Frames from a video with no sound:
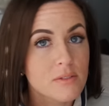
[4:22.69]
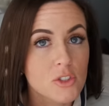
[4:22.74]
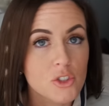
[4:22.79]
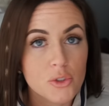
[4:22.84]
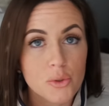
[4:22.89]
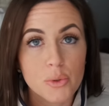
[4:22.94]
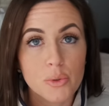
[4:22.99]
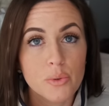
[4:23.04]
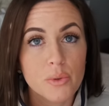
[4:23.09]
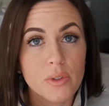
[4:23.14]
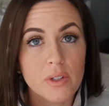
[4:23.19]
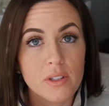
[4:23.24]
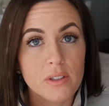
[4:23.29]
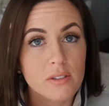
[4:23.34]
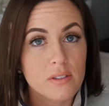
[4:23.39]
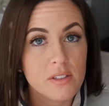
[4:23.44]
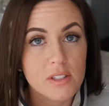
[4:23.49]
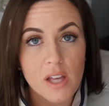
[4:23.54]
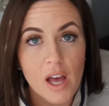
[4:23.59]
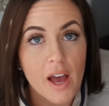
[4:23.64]
true
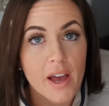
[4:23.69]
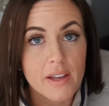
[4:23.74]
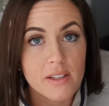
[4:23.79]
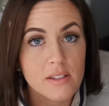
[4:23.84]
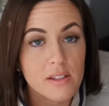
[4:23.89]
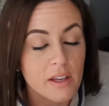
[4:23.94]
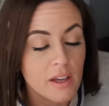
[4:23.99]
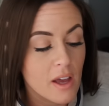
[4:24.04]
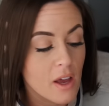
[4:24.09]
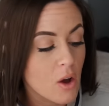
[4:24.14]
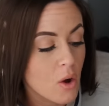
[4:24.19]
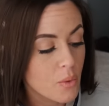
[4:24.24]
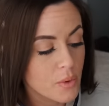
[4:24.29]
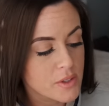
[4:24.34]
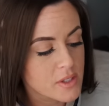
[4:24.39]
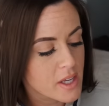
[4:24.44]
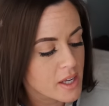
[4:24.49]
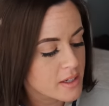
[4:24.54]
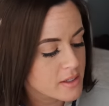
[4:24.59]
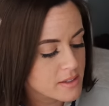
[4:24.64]
size. Like I
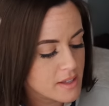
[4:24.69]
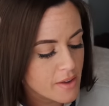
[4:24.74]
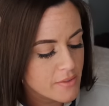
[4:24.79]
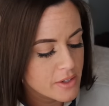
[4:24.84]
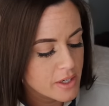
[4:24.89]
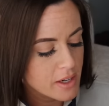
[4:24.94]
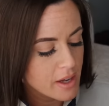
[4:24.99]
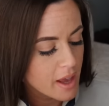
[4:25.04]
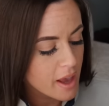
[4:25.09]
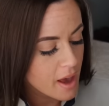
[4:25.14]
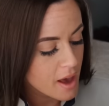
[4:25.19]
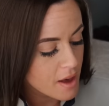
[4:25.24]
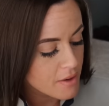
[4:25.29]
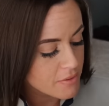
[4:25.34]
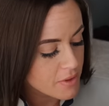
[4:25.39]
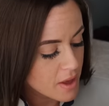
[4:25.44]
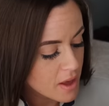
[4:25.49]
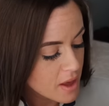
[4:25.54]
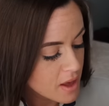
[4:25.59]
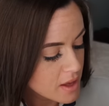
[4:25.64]
always get a seven and a
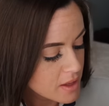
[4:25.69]
half.